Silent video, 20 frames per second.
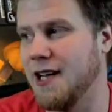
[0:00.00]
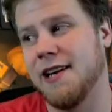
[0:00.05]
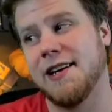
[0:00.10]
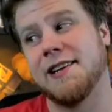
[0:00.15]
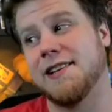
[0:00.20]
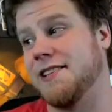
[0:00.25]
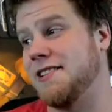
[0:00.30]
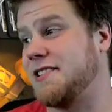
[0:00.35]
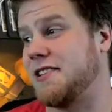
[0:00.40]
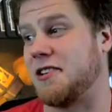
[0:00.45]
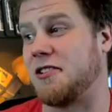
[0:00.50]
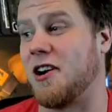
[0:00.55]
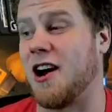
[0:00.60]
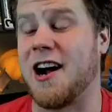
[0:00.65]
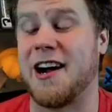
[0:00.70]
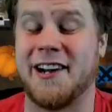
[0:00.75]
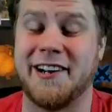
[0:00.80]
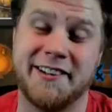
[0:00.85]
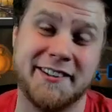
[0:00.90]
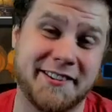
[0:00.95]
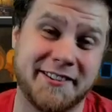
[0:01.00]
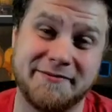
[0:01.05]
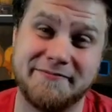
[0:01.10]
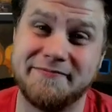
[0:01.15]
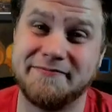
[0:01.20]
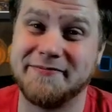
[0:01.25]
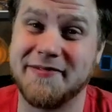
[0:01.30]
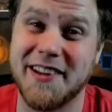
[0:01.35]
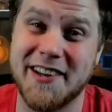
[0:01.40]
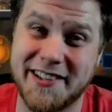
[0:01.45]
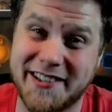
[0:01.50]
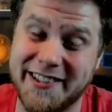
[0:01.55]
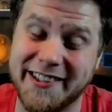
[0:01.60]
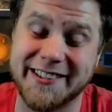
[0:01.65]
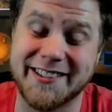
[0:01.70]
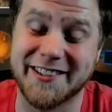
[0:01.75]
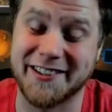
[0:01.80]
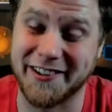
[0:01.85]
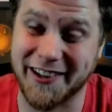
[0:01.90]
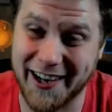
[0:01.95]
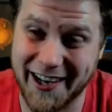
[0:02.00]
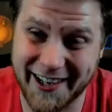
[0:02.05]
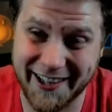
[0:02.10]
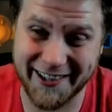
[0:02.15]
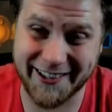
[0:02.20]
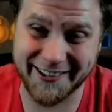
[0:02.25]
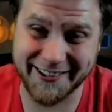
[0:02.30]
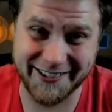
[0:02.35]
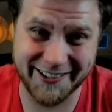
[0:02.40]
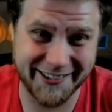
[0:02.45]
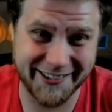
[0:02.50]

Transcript: This is a grind. This is a grind.